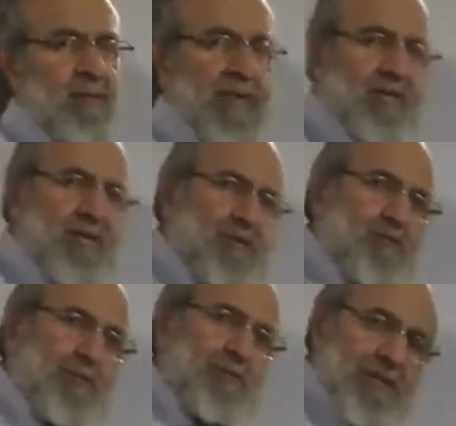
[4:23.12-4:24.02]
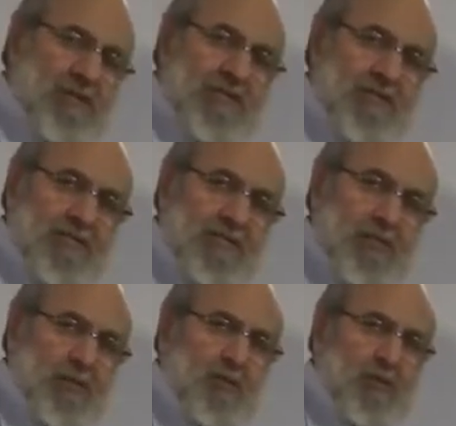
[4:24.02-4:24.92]
whenever it would appear,
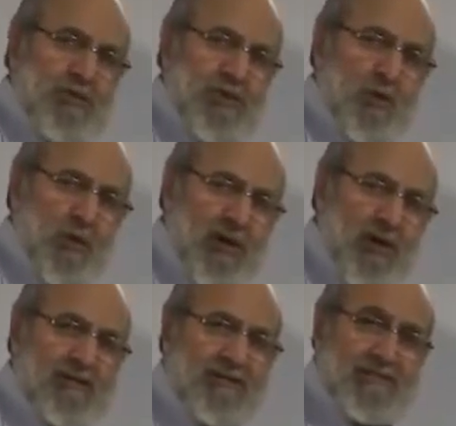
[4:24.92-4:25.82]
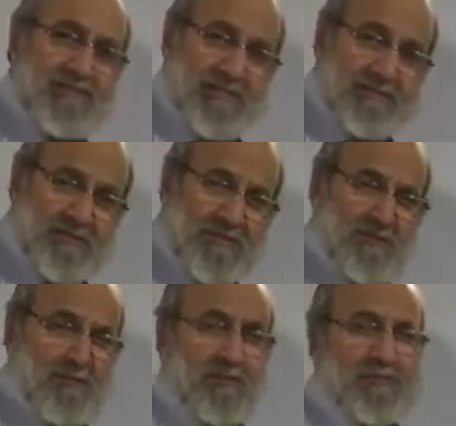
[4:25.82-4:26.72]
would require the
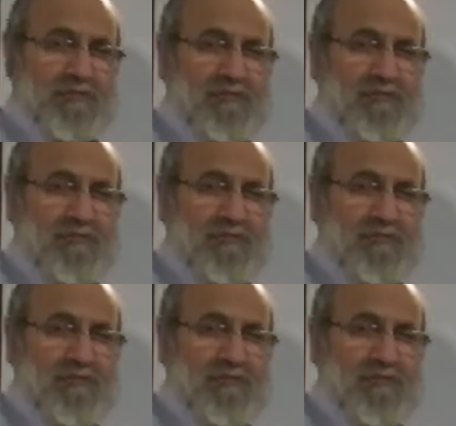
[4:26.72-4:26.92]
services of